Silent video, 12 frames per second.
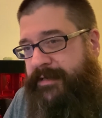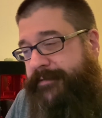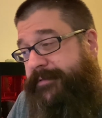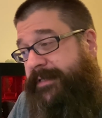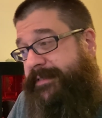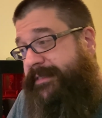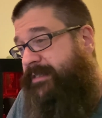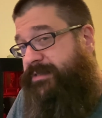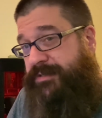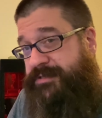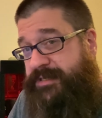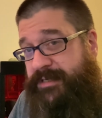and well, these
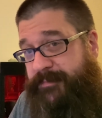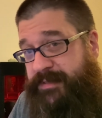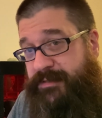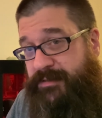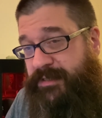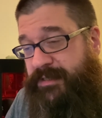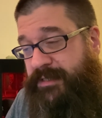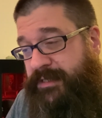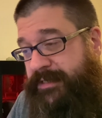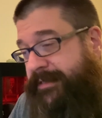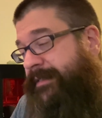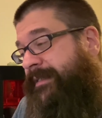children are up to no good, and